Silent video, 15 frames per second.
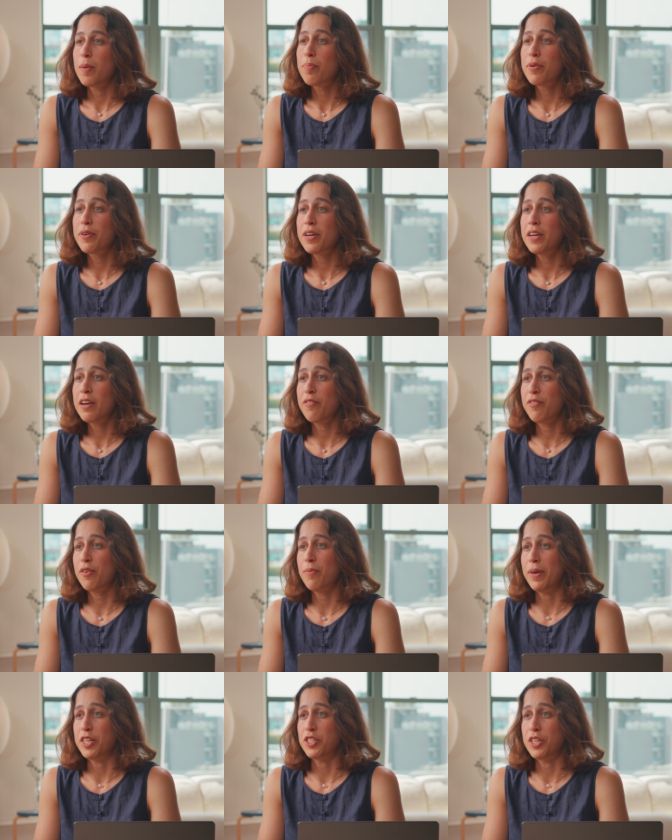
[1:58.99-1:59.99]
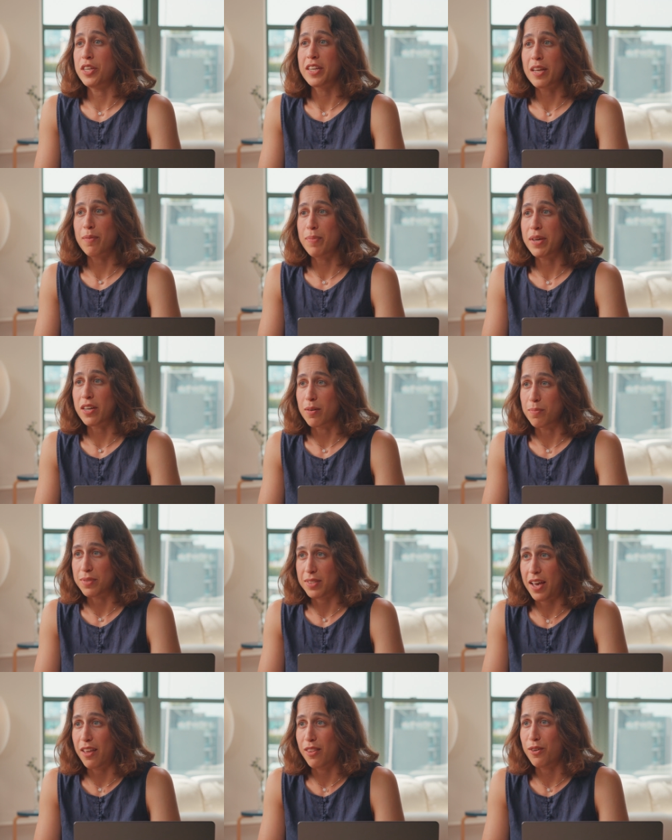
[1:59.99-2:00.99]
important information can become
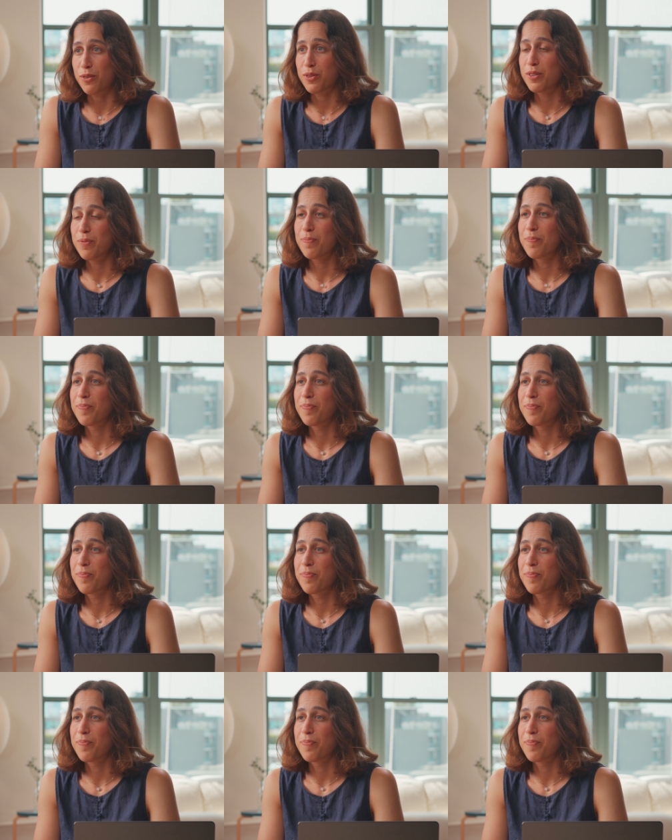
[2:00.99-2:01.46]
siloed.